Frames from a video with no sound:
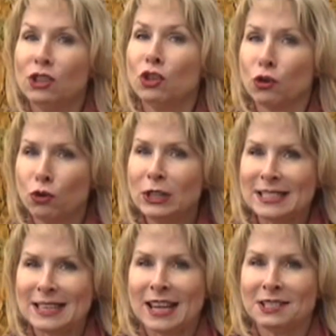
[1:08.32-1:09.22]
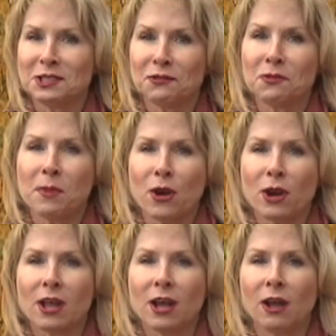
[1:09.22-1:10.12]
in the early days of
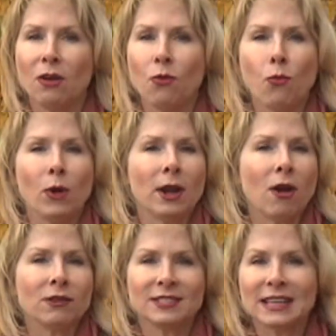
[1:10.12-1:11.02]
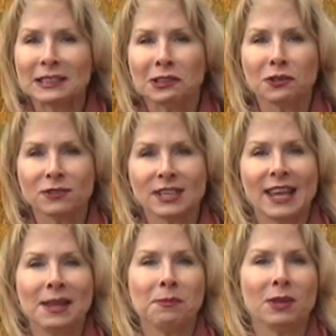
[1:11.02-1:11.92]
America, when our settlers
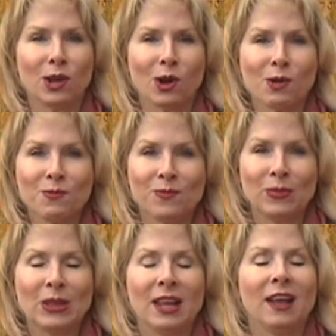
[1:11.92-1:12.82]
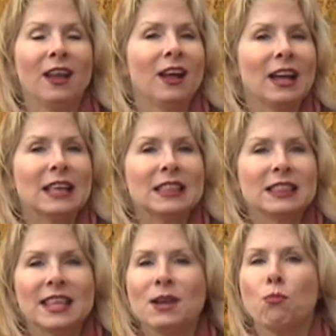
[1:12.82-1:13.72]
came here,
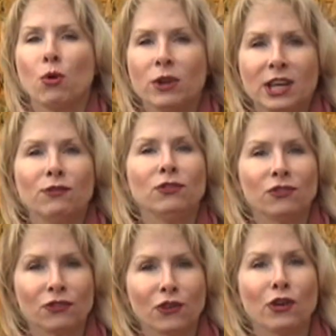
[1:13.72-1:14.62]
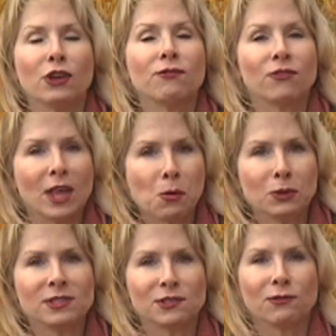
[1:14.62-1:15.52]
they weren't even sure if they
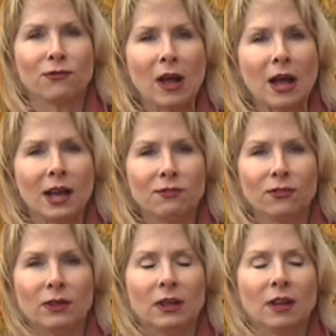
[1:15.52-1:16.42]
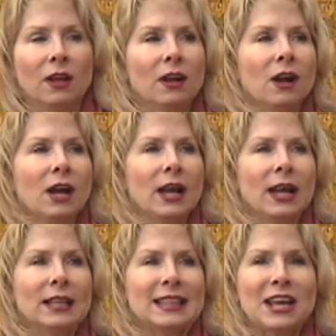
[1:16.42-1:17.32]
would survive.
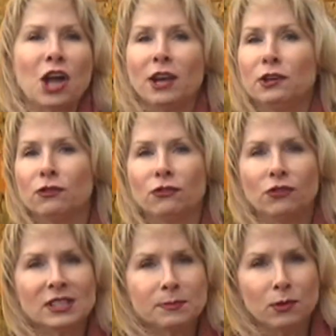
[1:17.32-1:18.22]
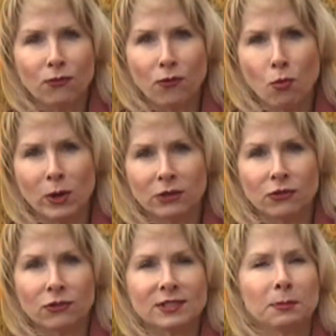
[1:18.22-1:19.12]
They got here just before
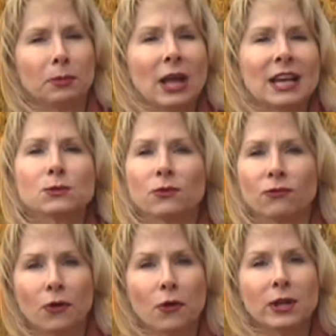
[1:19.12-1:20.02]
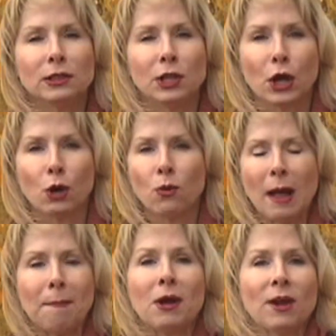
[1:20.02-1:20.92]
winter, supplies were very low,
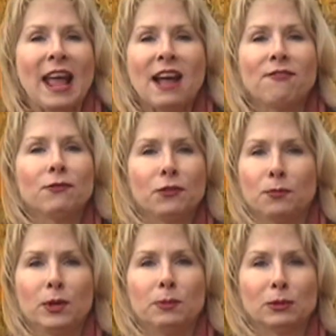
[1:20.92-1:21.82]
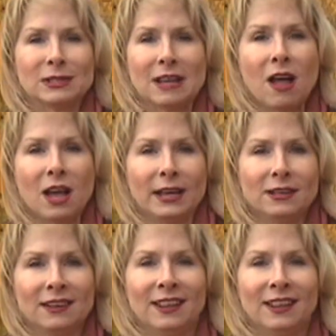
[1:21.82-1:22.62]
about half of their people died.